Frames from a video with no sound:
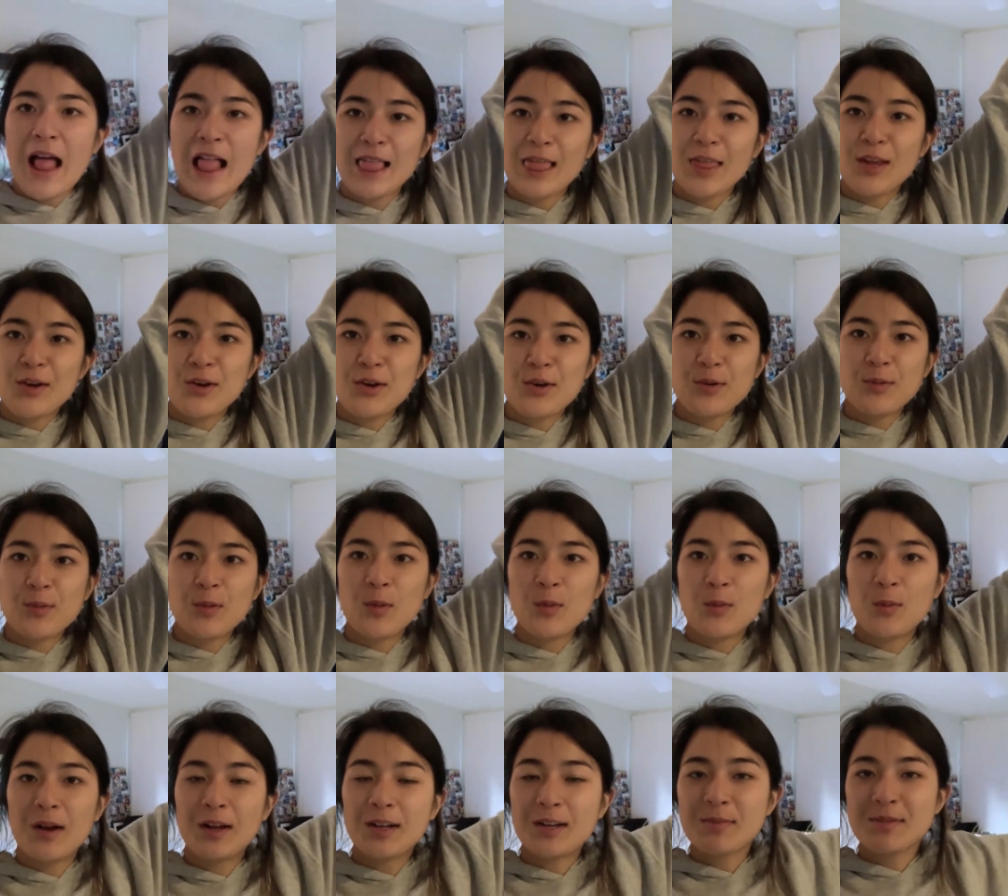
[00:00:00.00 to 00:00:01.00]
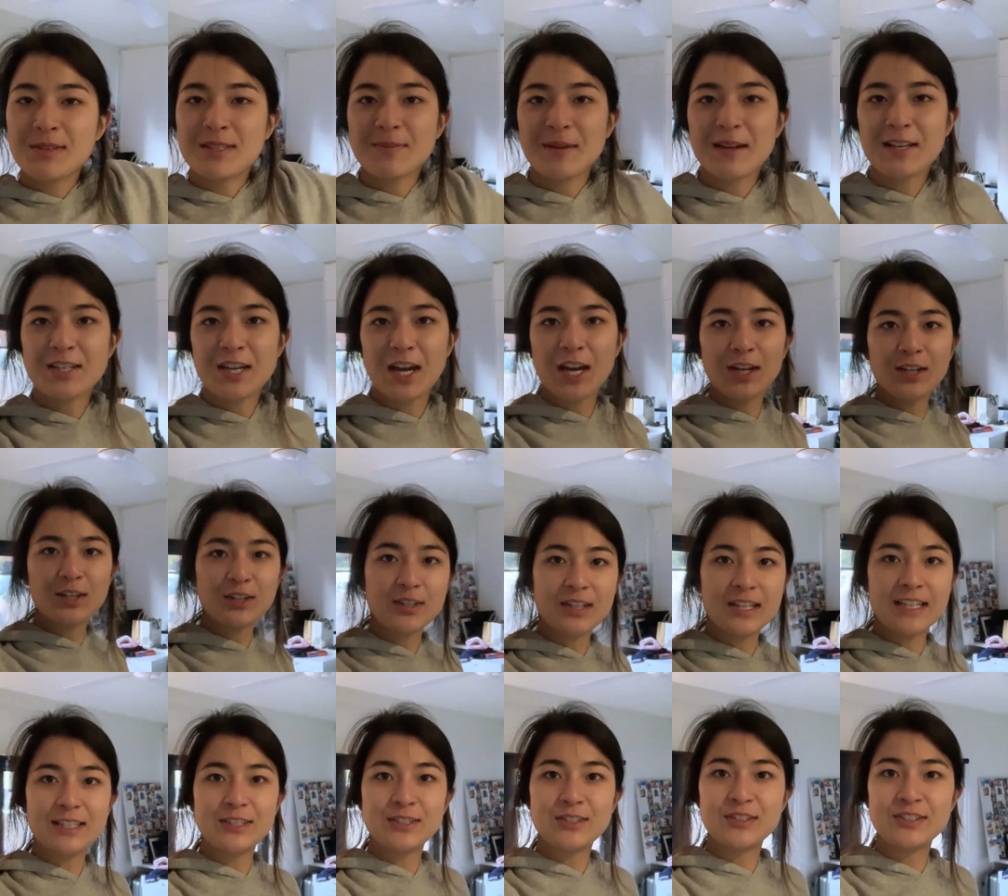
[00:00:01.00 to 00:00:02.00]
Hello, welcome to my
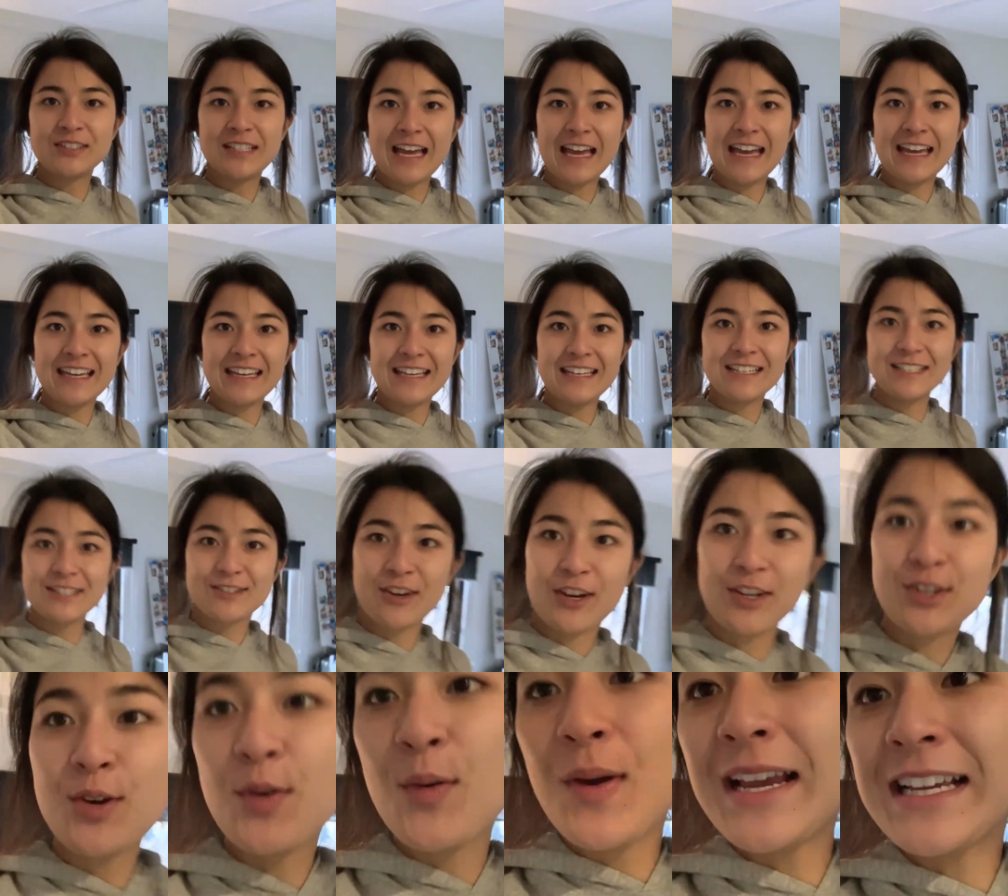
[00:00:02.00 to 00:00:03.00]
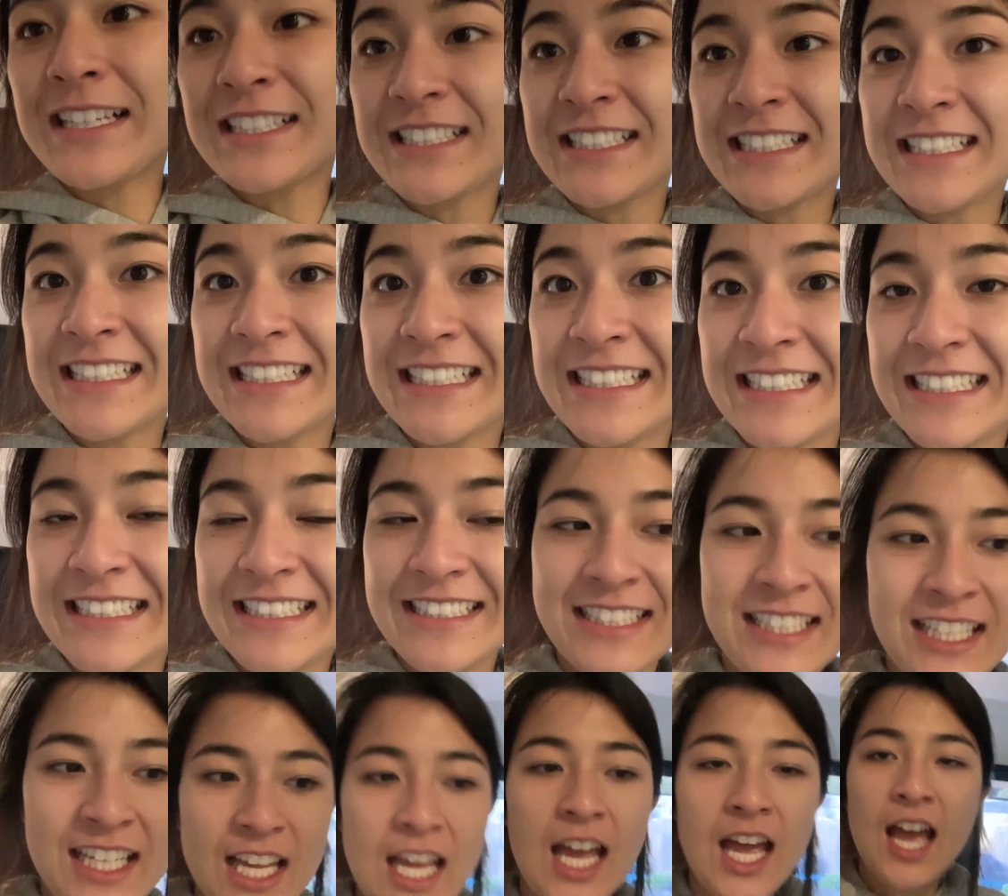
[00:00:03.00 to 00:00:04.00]
channel. Today is
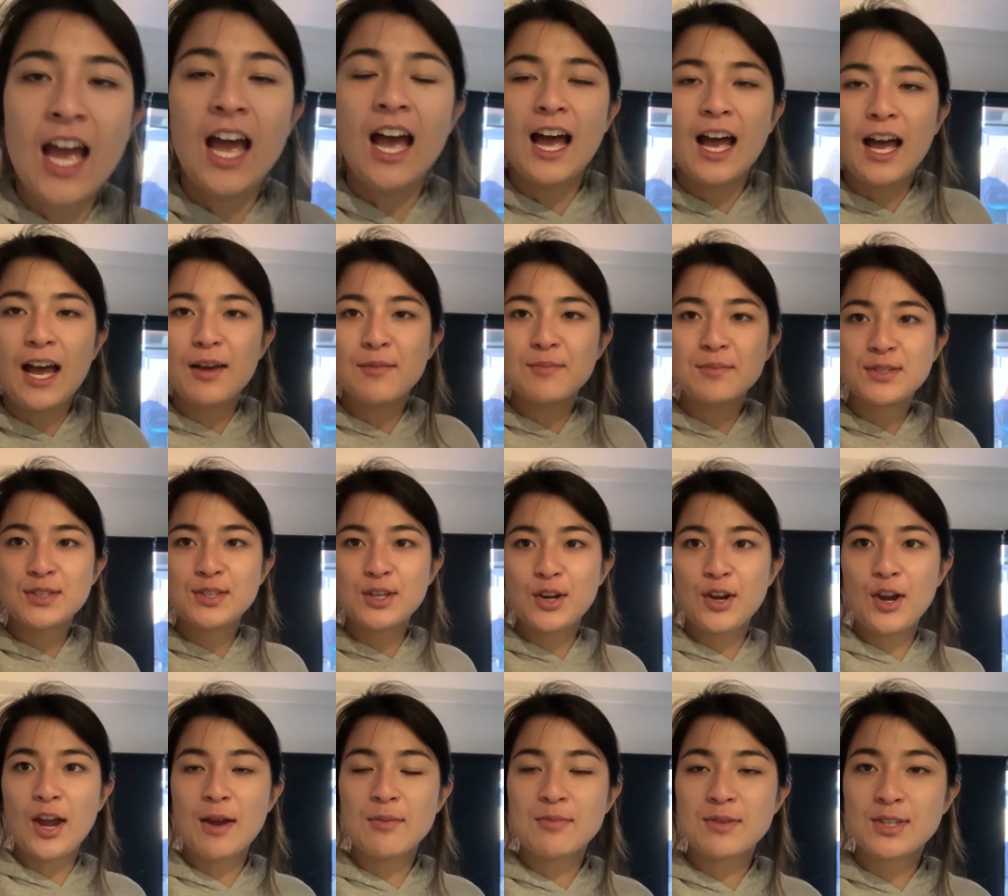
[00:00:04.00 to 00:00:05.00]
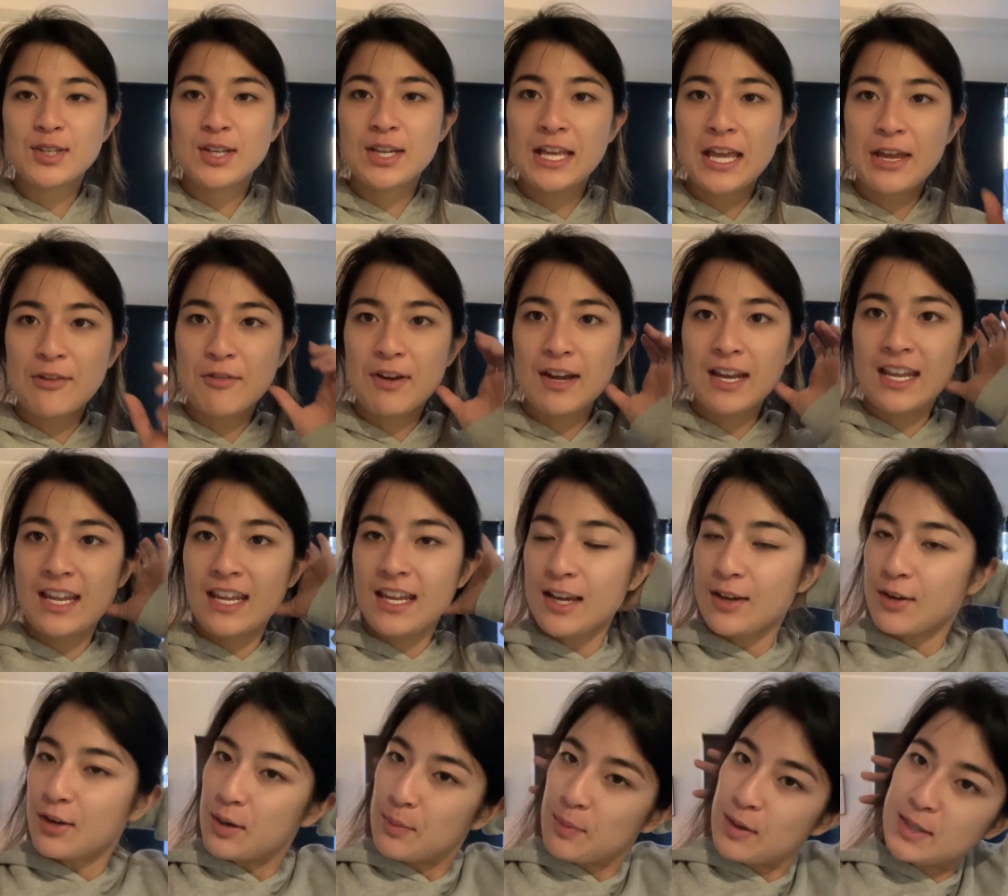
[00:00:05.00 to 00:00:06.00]
graduation. Um, so I'm just gonna get ready,
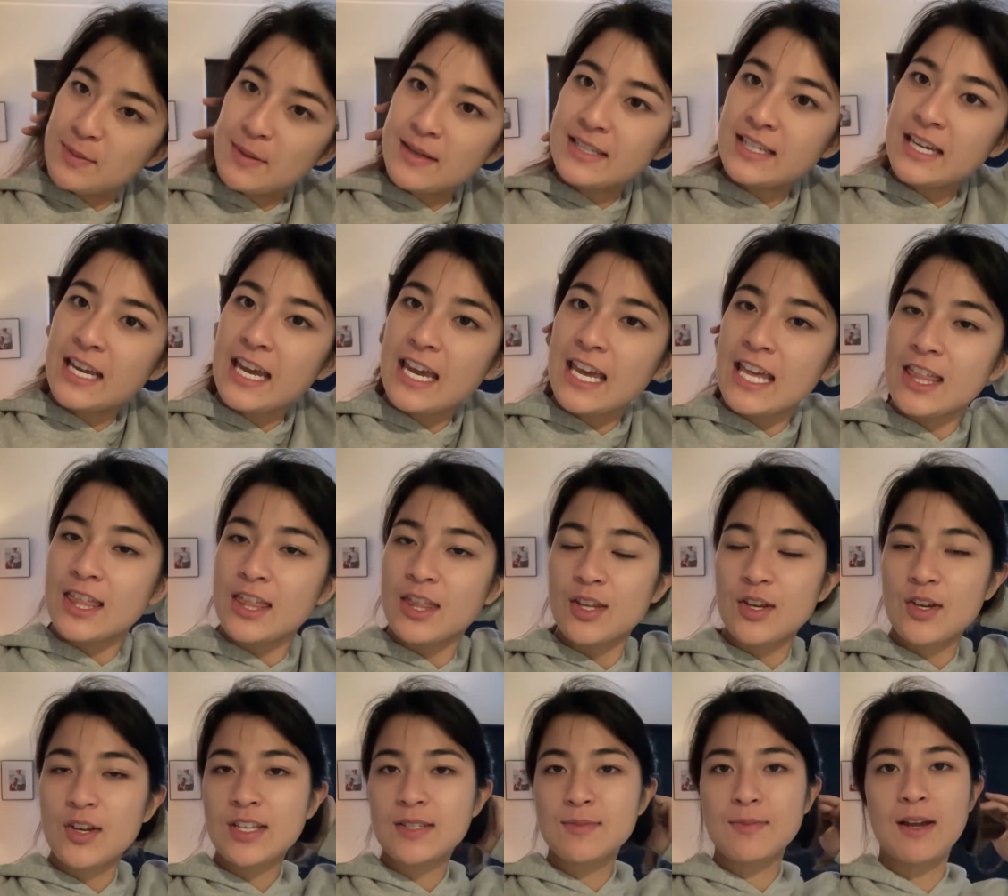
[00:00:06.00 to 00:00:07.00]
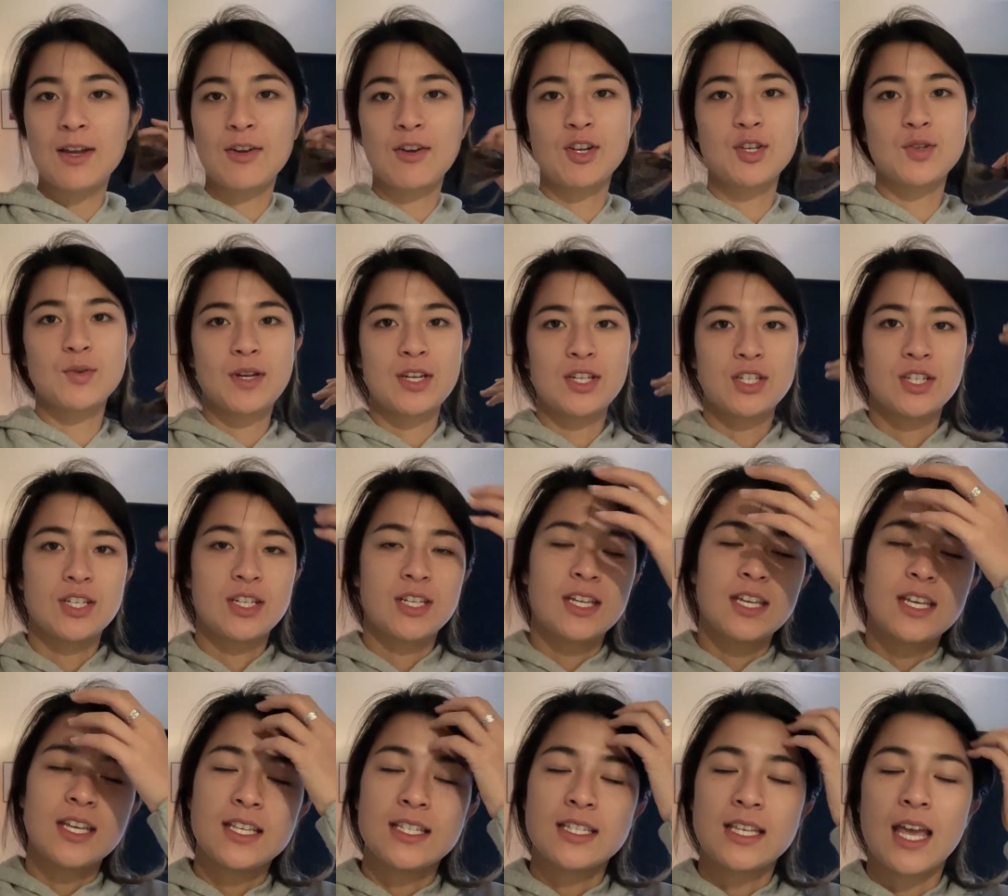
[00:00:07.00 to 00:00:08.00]
going to brush my teeth because my graduation
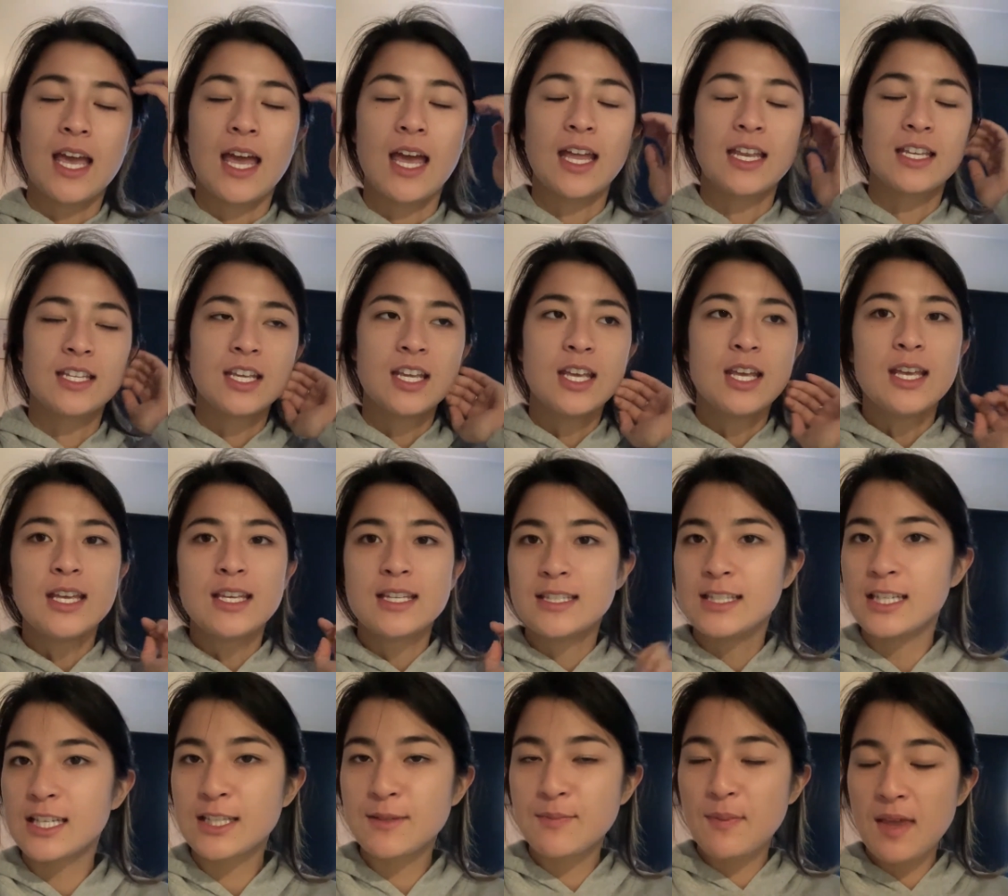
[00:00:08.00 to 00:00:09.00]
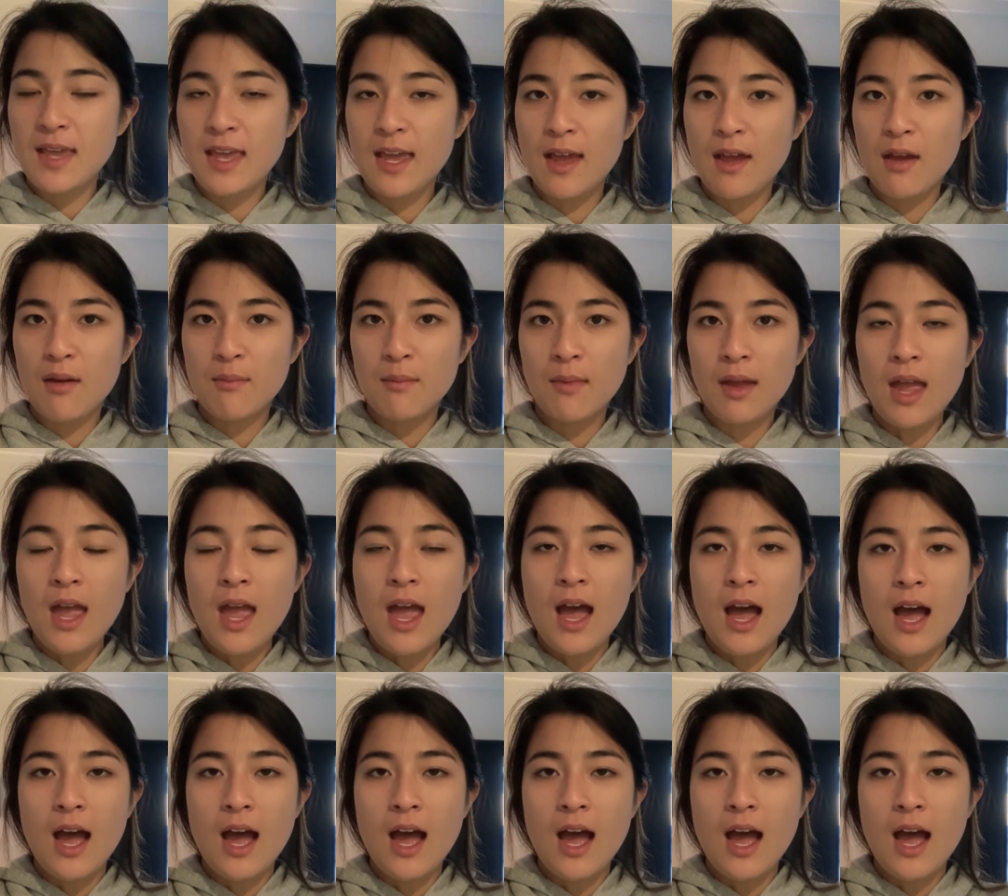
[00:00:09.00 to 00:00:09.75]
is at 6 p.m.